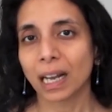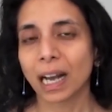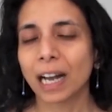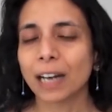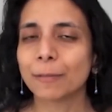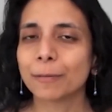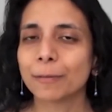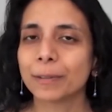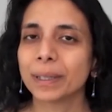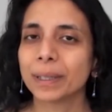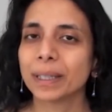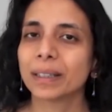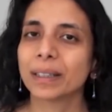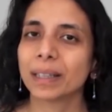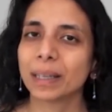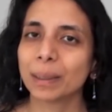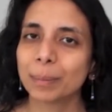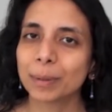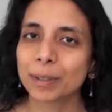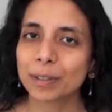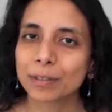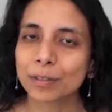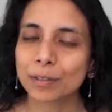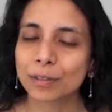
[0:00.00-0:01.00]
And we are
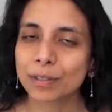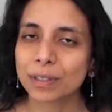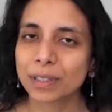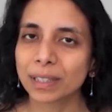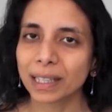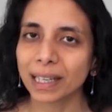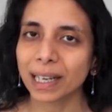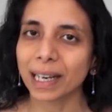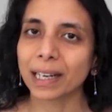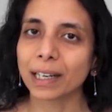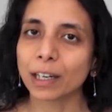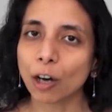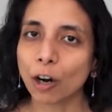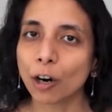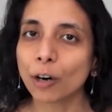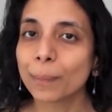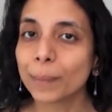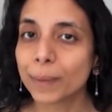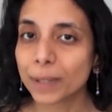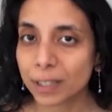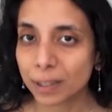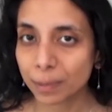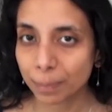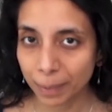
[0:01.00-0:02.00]
able to see
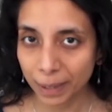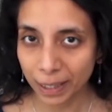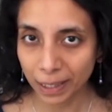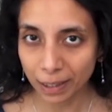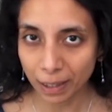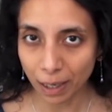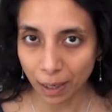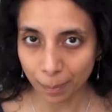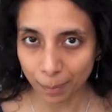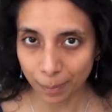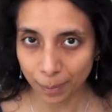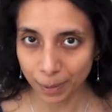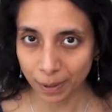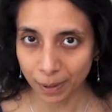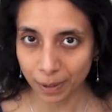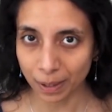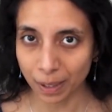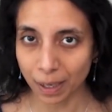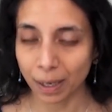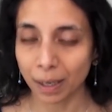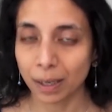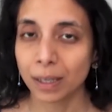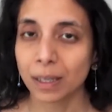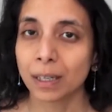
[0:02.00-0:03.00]
enormous speed ups